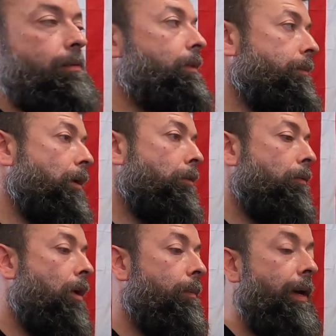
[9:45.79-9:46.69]
millimeter
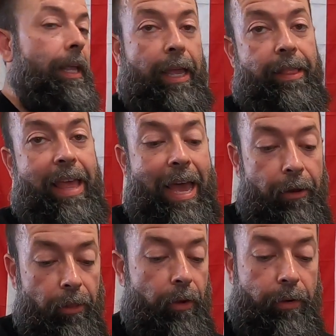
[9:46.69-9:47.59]
throttle body, and that
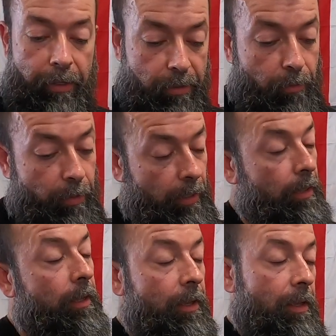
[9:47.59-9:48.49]
alone is going
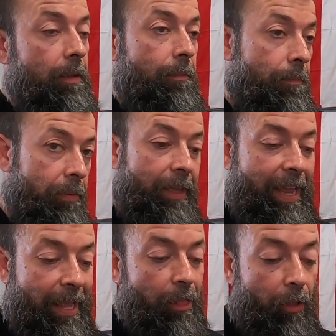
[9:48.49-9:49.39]
to
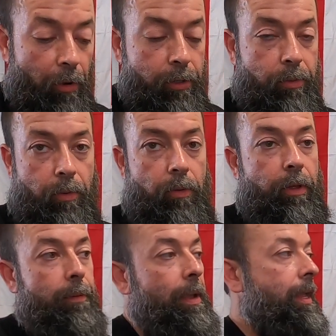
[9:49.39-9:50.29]
play a large role
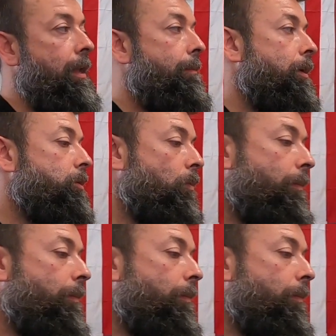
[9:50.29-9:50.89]
in making a bunch more